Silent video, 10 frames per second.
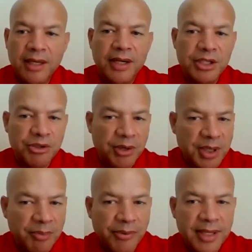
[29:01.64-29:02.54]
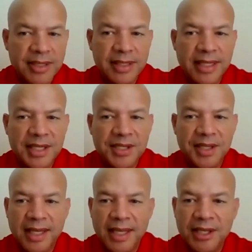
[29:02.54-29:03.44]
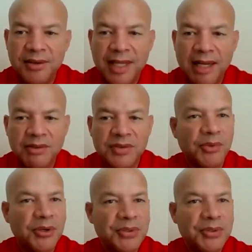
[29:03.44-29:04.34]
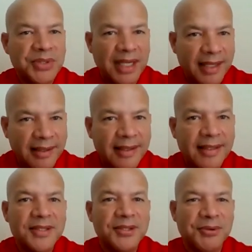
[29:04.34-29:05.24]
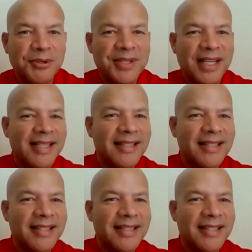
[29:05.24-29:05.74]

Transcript: Enjoyed the presentation. Thank you. And that was from Roseanne. So, Roseanne.